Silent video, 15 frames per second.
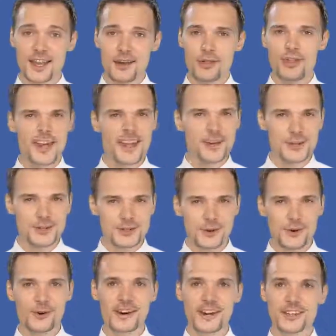They are
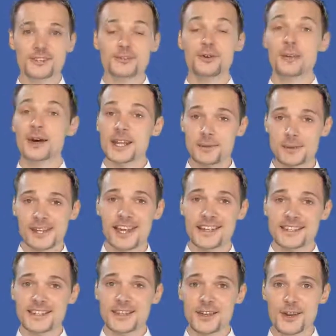notorious for
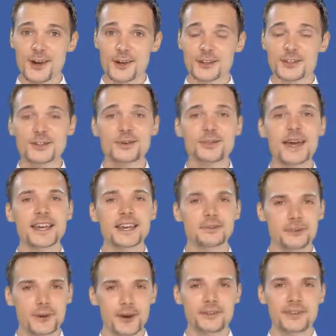manipulating the odds to make a
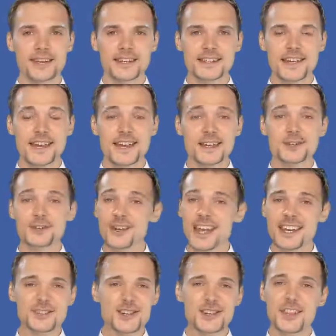profit,
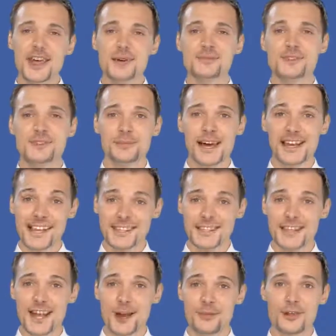changing them to
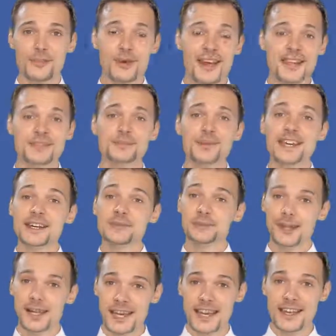balance out the bets being
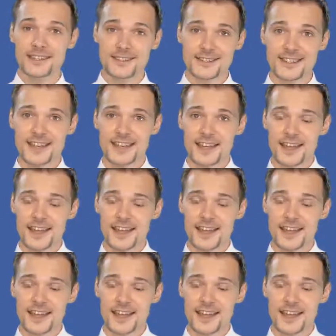placed.